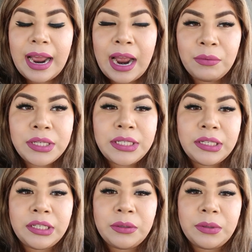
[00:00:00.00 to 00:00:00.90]
I was
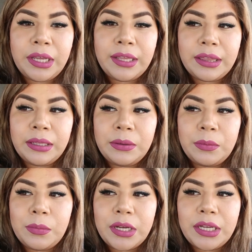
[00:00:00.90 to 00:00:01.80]
dealing with
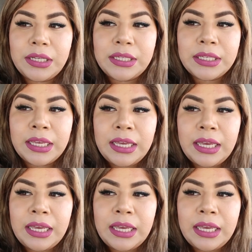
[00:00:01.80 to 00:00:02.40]
was